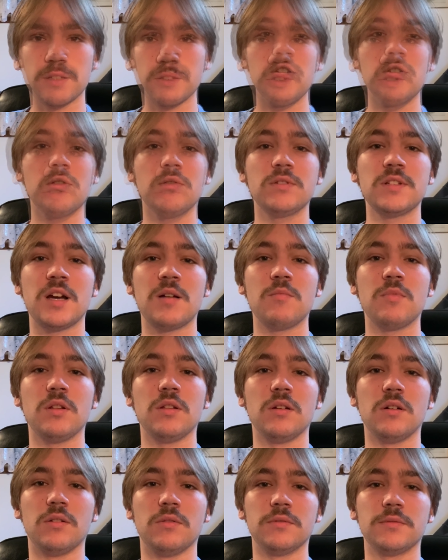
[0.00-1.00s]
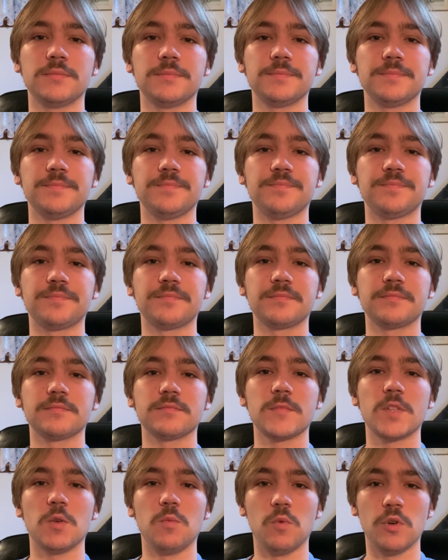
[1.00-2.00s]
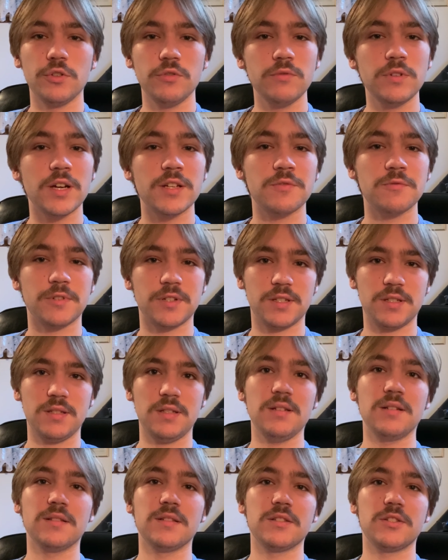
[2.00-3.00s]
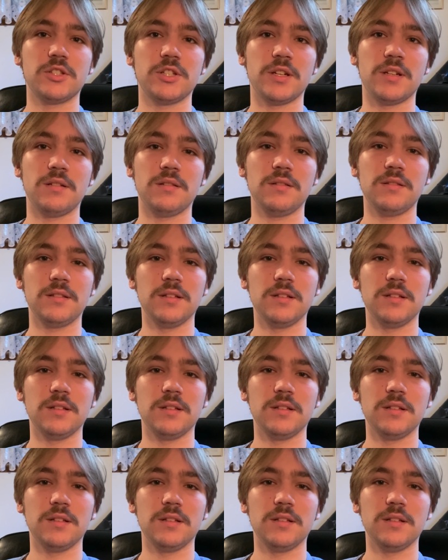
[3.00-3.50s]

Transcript: Let me know down below what you guys want to see on this channel.